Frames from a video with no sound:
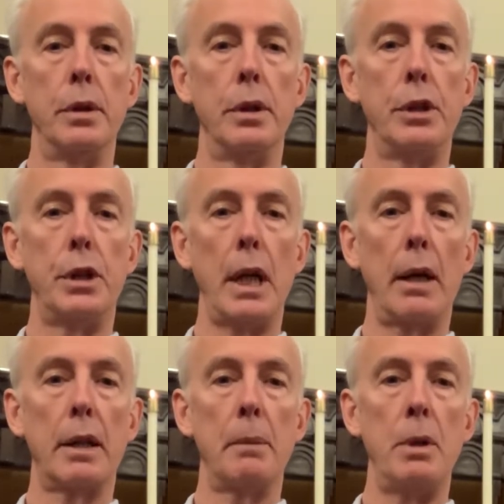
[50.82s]

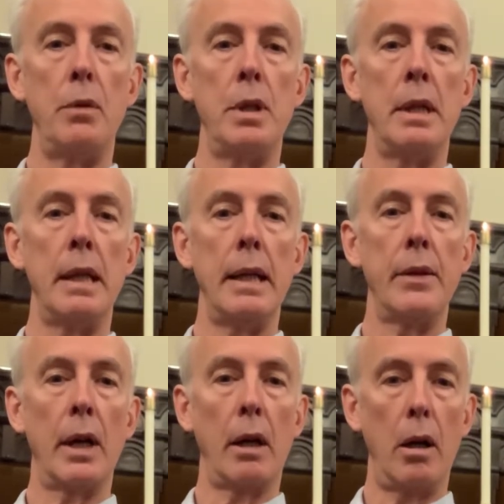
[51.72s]
share communion in
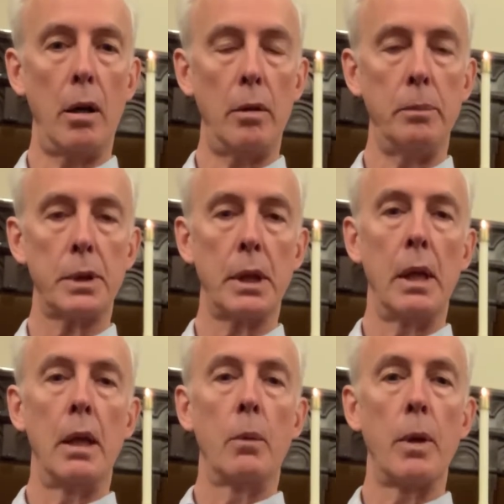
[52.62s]
their homes
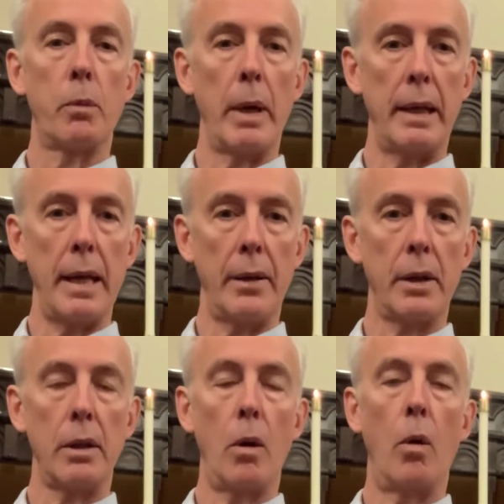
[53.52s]
with one
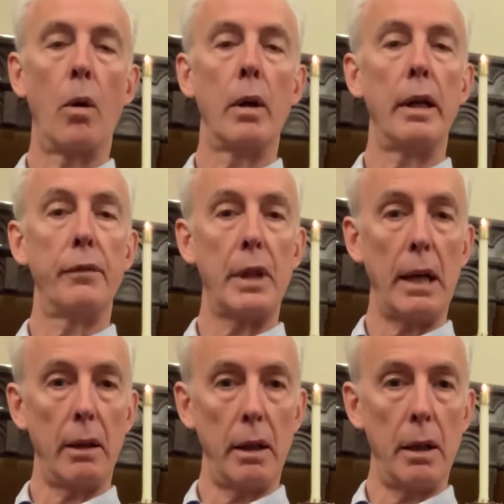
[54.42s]
another, or if they
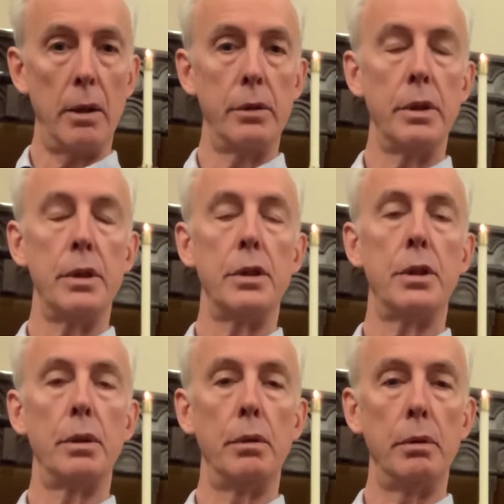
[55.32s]
are alone,
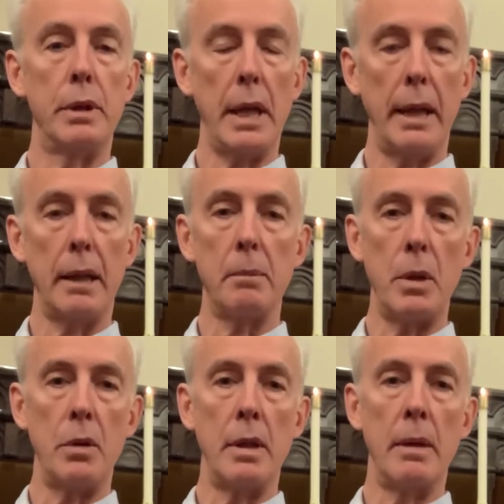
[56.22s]
to take
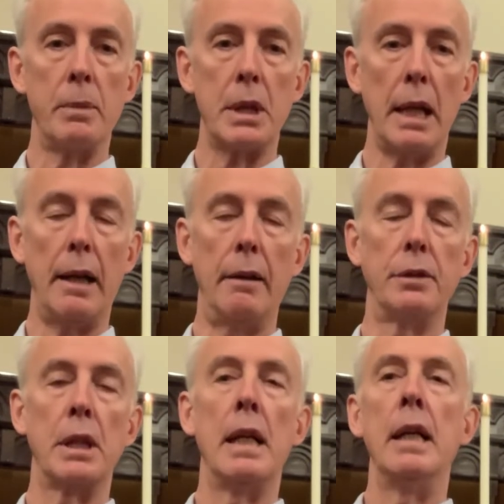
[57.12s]
communion
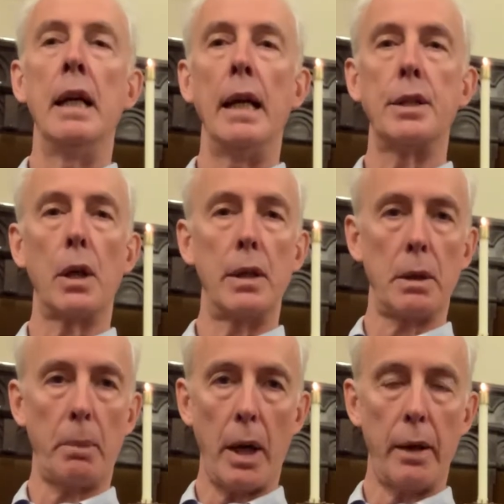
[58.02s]
themselves. And so as
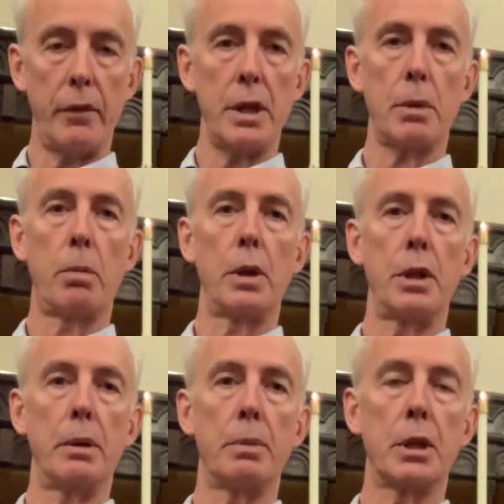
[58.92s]
a part of this
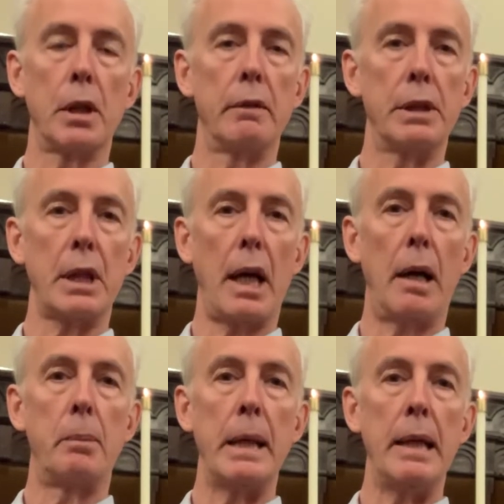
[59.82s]
worship service,
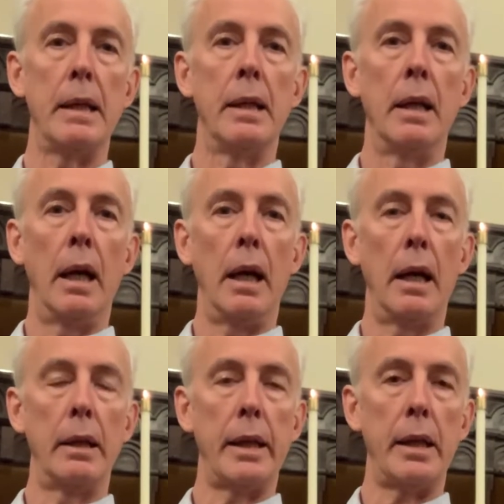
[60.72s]
I'll be uh,
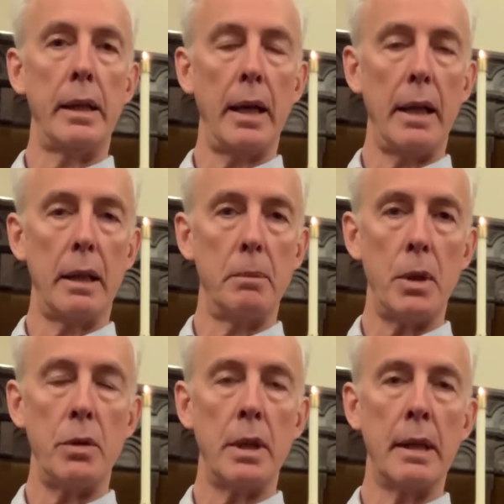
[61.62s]
leading a
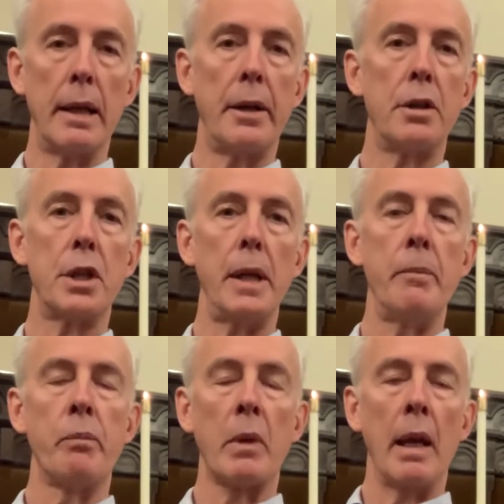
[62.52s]
communion liturgy.
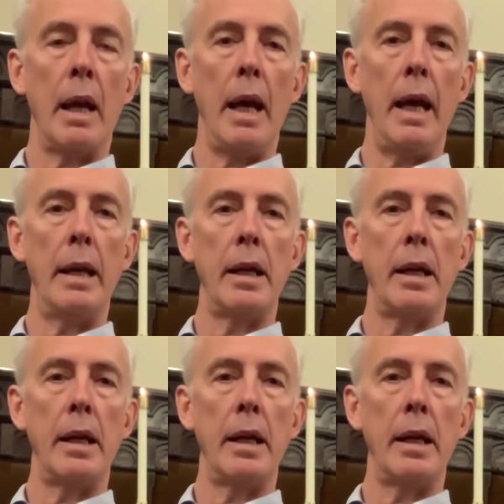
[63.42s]
And